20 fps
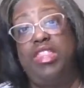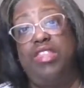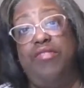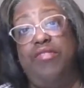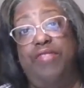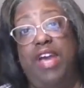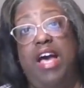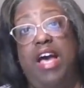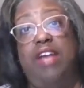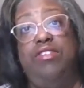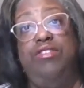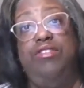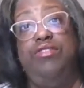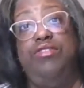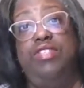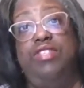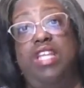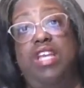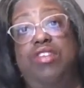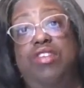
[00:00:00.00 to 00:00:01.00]
the
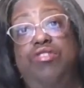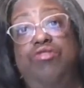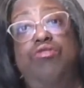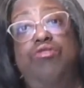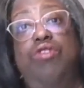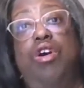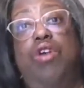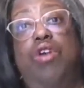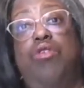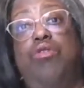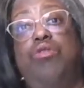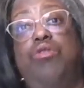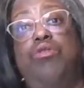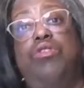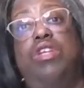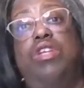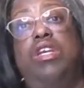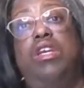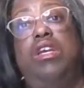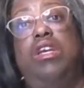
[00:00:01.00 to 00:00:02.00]
values that you hold